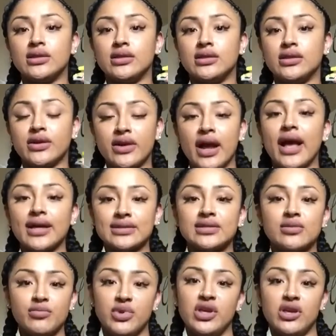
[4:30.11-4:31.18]
there has to
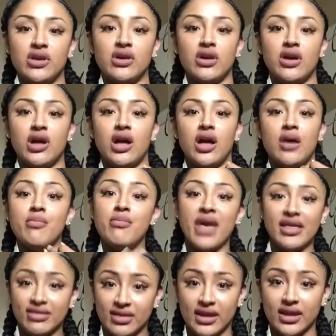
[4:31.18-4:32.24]
be a
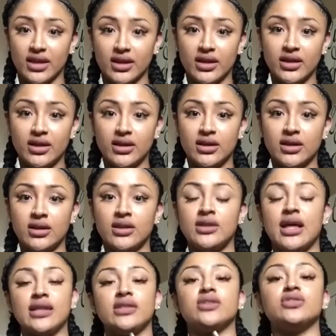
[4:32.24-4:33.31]
method
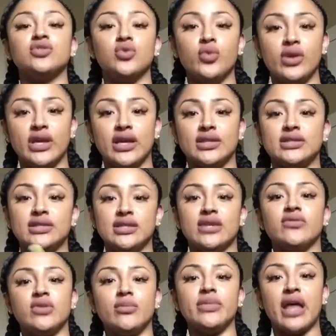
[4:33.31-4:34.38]
that they're doing it to give
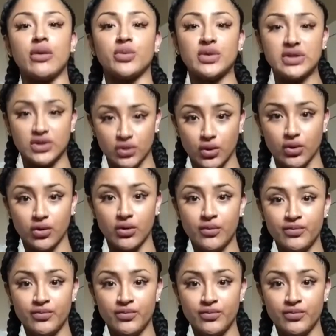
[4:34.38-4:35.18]
them that result.